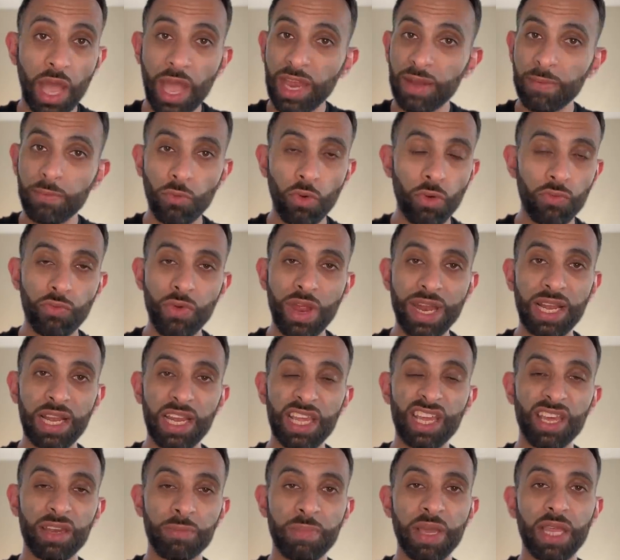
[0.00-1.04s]
I
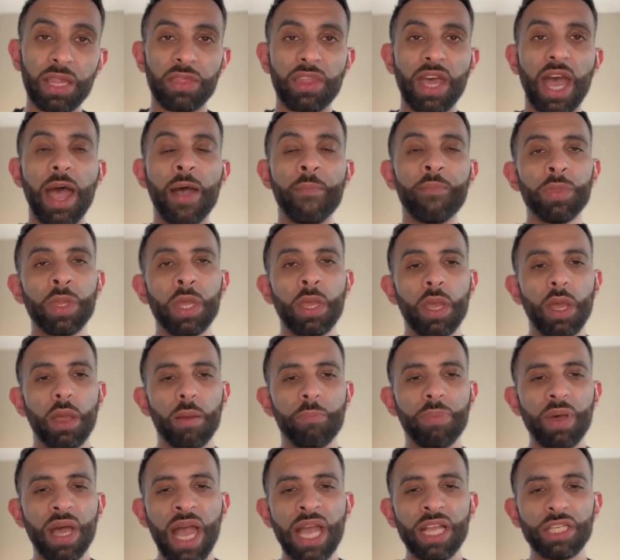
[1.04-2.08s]
readily admit that.
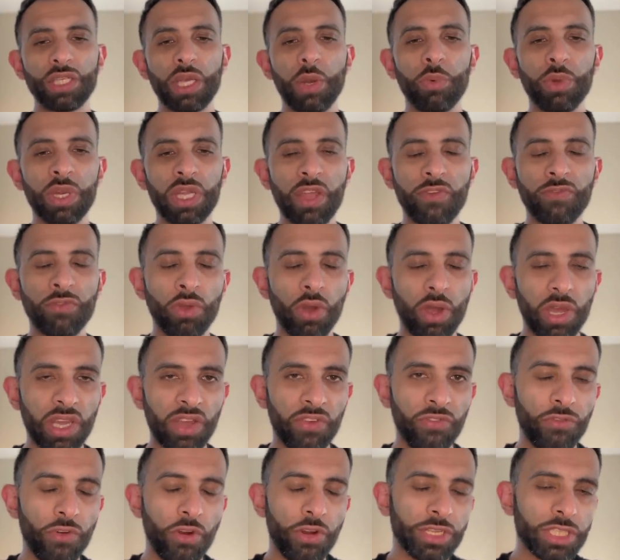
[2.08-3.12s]
But actually, I want to give
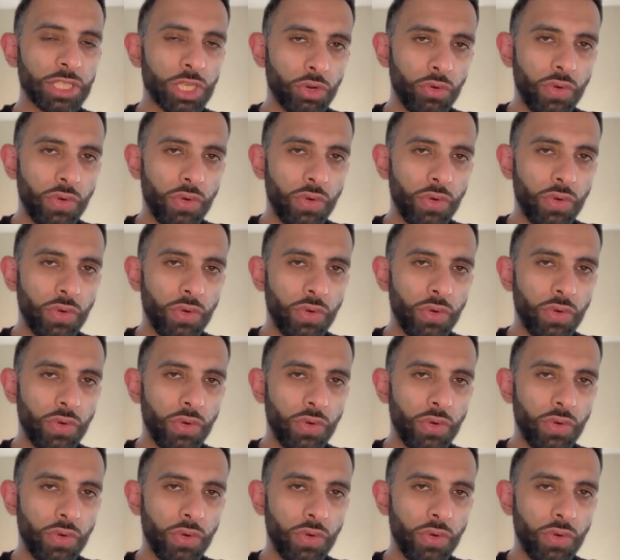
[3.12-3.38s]
Nottingham Forest